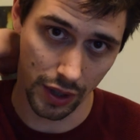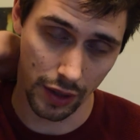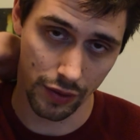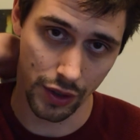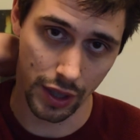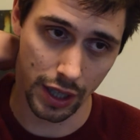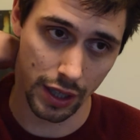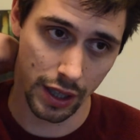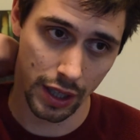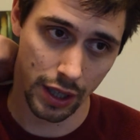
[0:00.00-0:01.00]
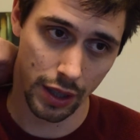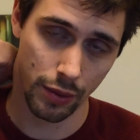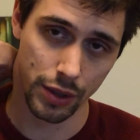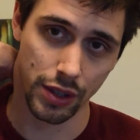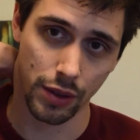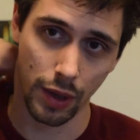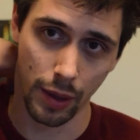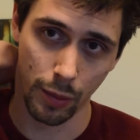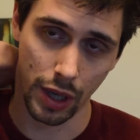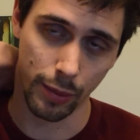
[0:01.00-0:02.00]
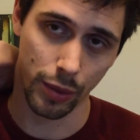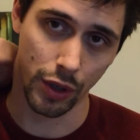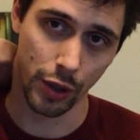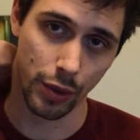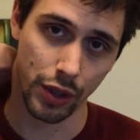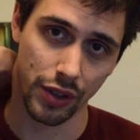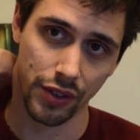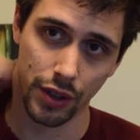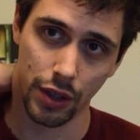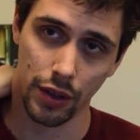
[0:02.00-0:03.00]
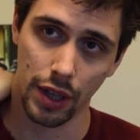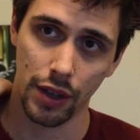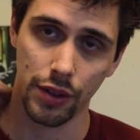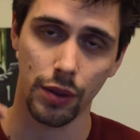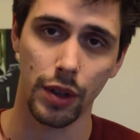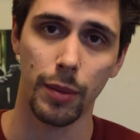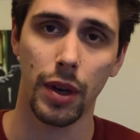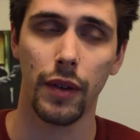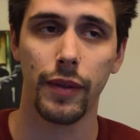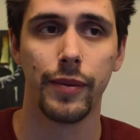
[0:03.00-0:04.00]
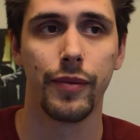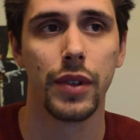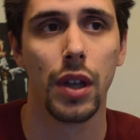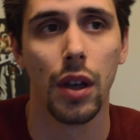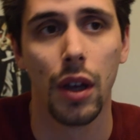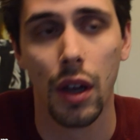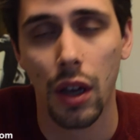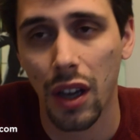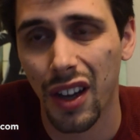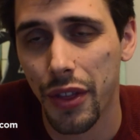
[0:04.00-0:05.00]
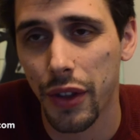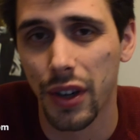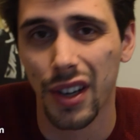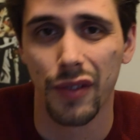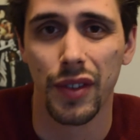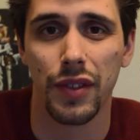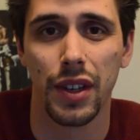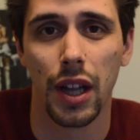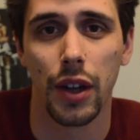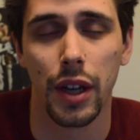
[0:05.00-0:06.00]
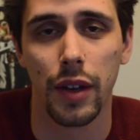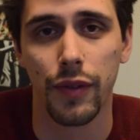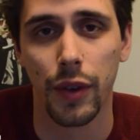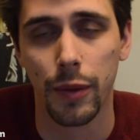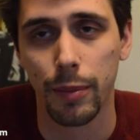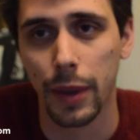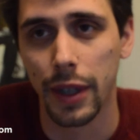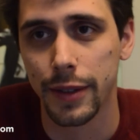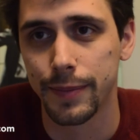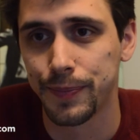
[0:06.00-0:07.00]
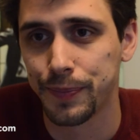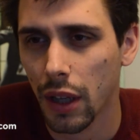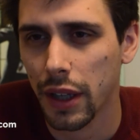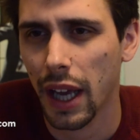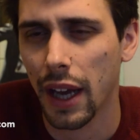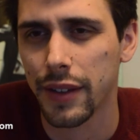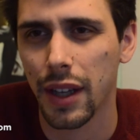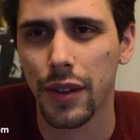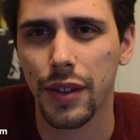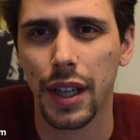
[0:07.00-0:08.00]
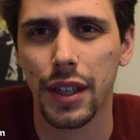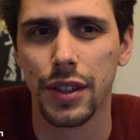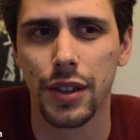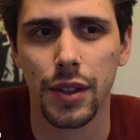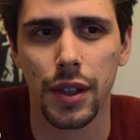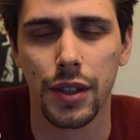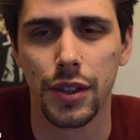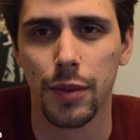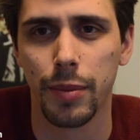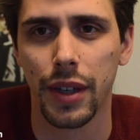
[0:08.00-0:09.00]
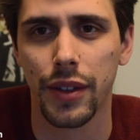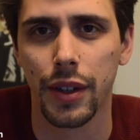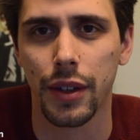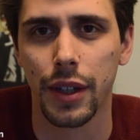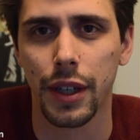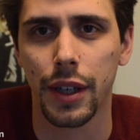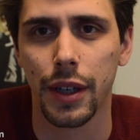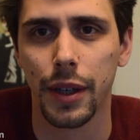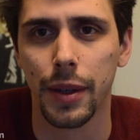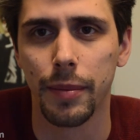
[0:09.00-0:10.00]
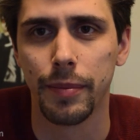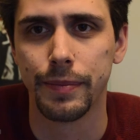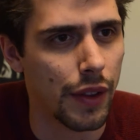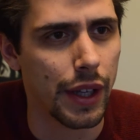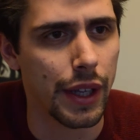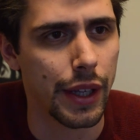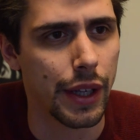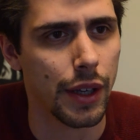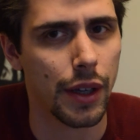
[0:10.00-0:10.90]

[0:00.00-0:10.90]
that I've tried, which is quite mind-blowing when you consider that it's only about a $30 to $50 headphone. But yeah, Soundstage is just basically the